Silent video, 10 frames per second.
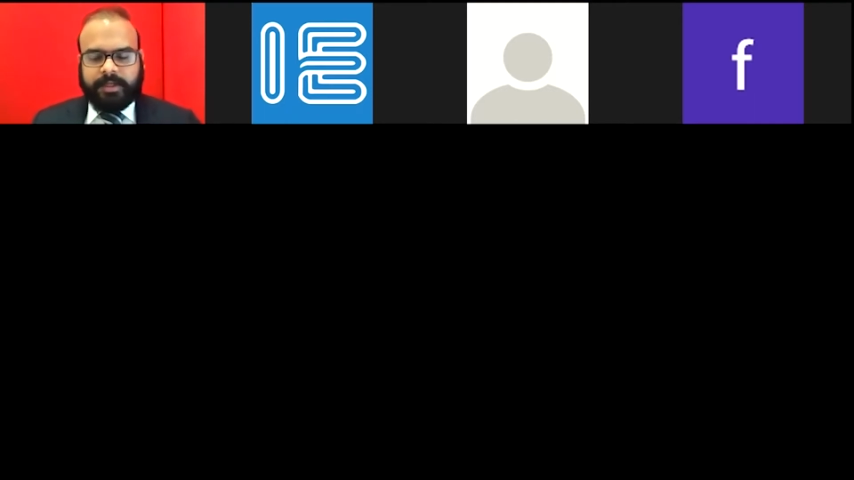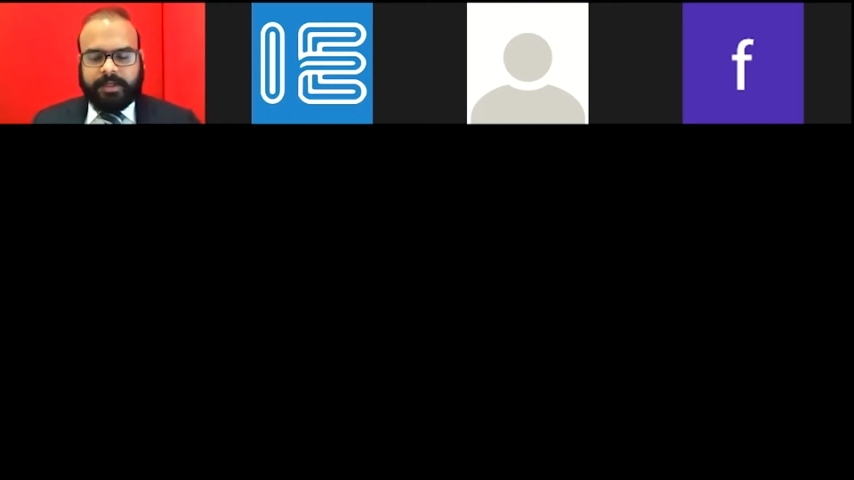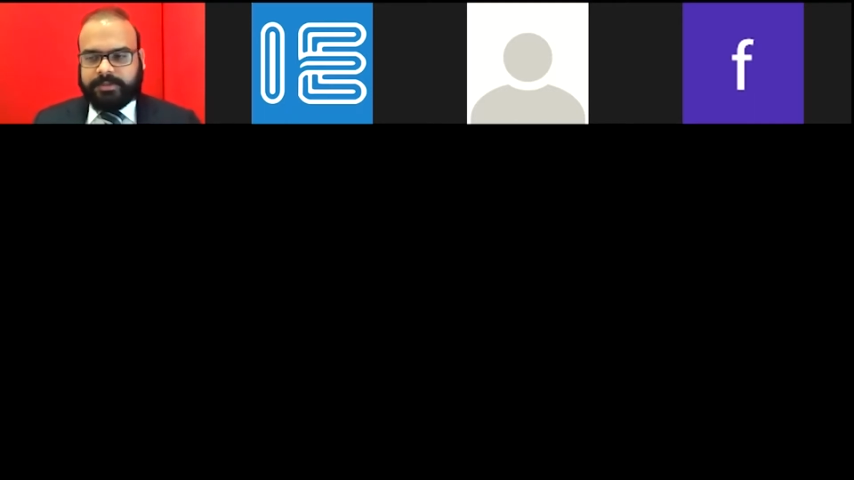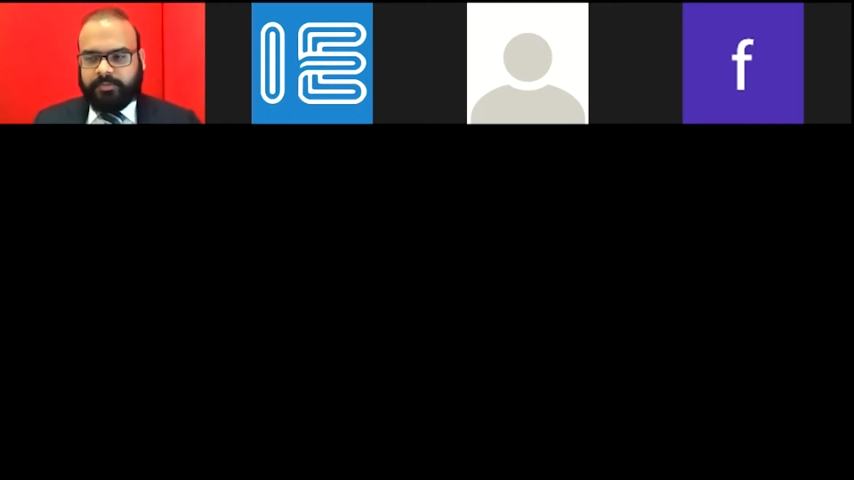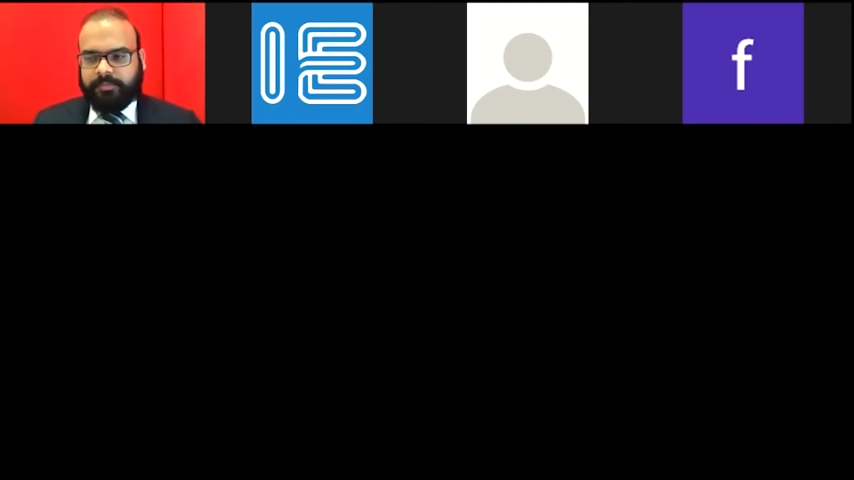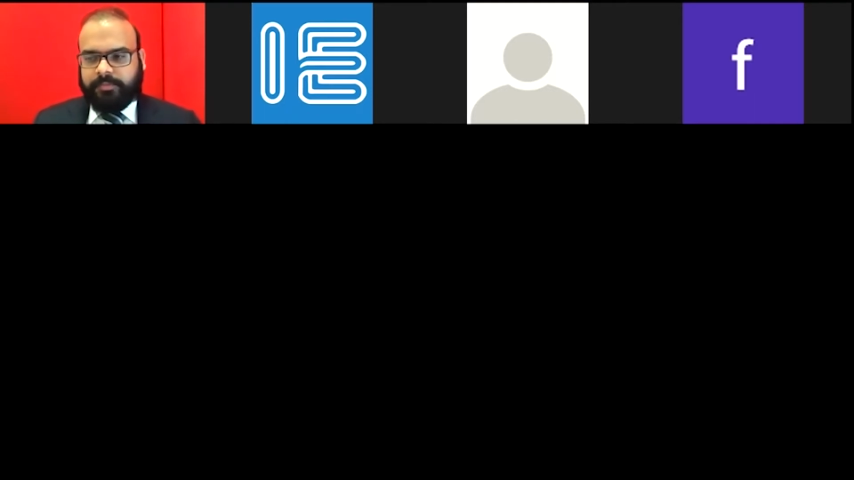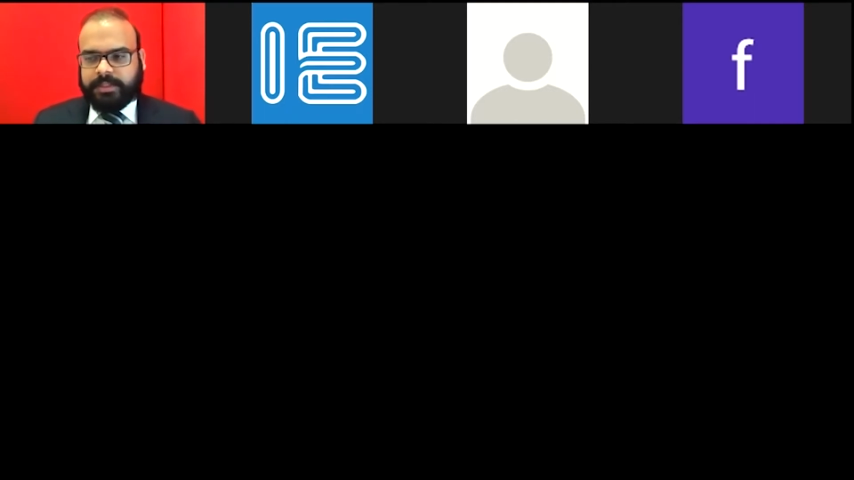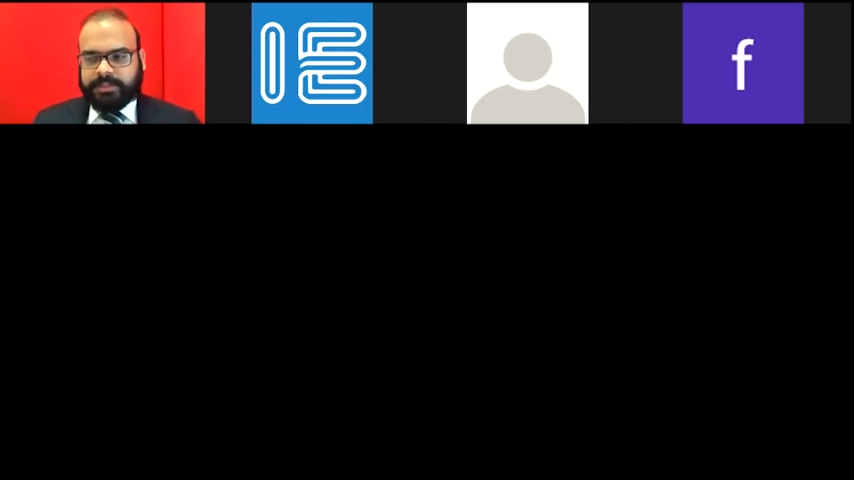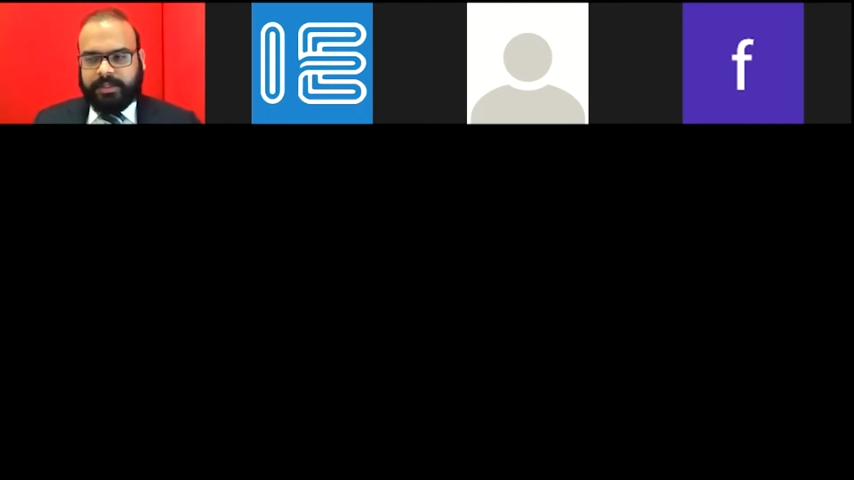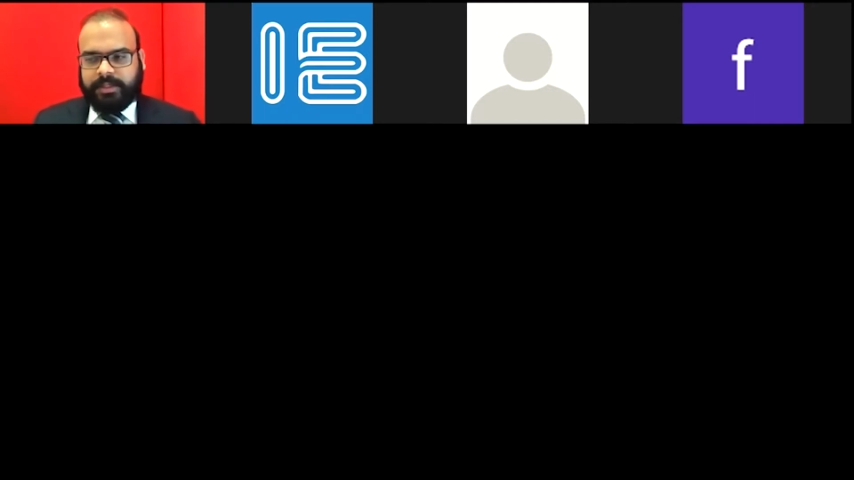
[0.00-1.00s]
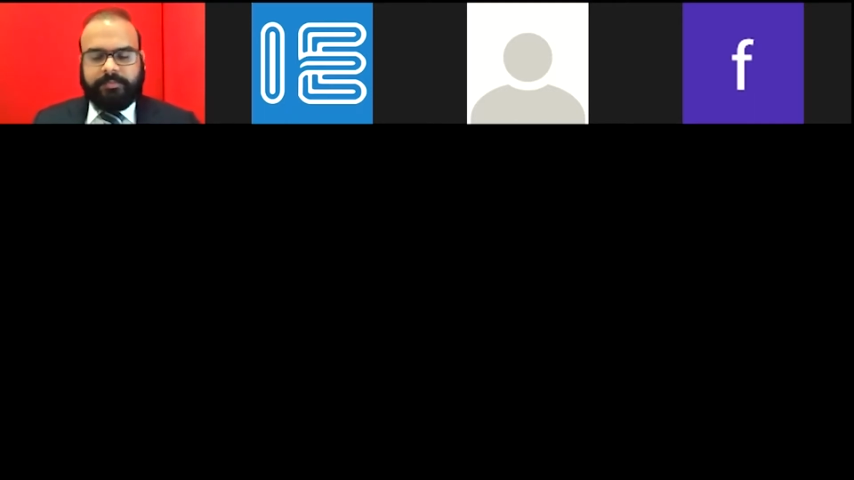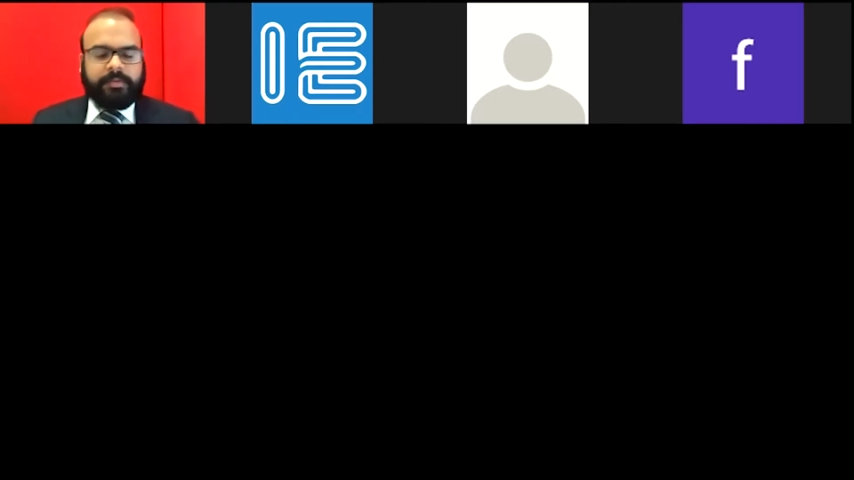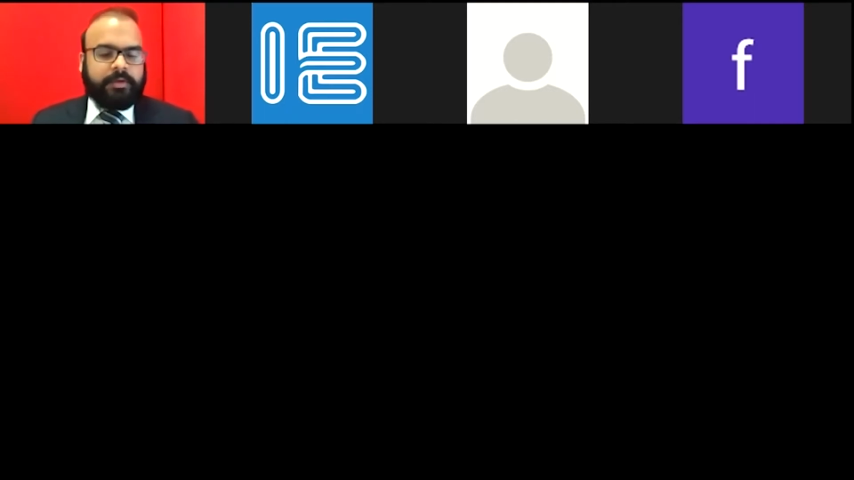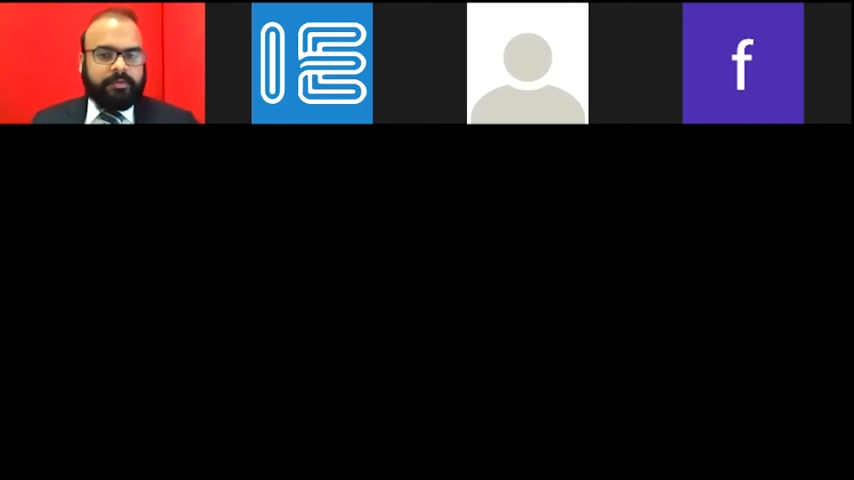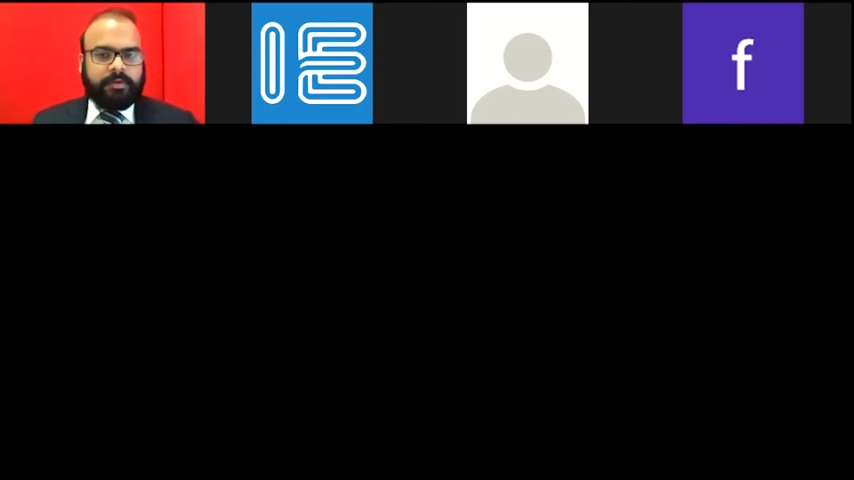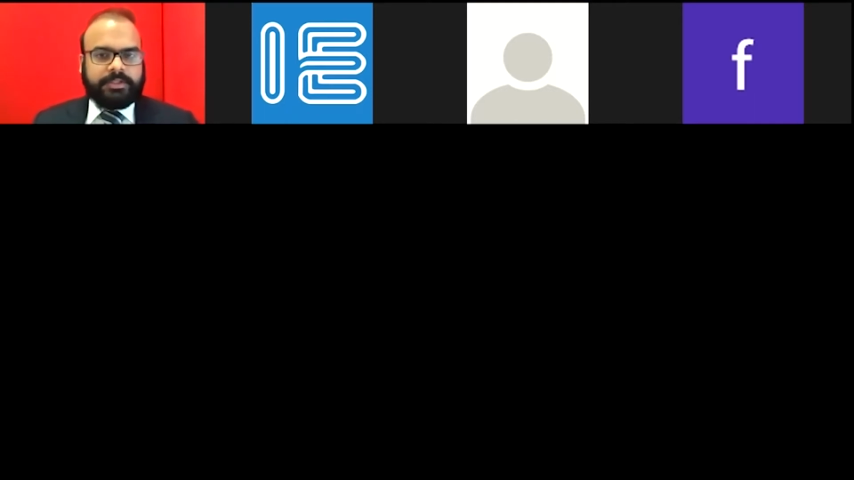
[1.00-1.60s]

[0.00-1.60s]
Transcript: as Sophia mentioned, and I'm a